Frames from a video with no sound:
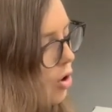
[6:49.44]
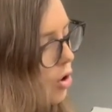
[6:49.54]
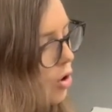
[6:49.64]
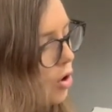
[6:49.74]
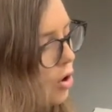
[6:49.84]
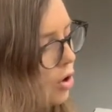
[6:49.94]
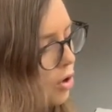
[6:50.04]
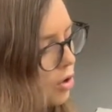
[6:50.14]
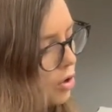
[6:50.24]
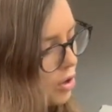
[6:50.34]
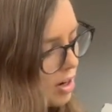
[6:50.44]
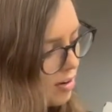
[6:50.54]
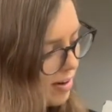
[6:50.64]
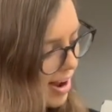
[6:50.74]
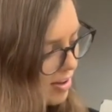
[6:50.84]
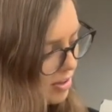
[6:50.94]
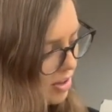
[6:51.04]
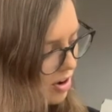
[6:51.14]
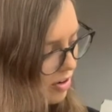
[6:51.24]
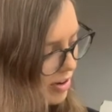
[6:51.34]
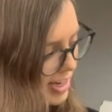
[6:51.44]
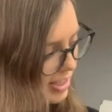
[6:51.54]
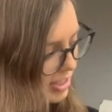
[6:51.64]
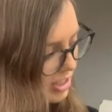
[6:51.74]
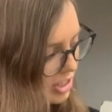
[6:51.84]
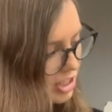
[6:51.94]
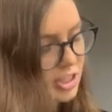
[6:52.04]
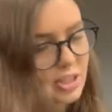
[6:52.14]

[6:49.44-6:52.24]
All around the orange.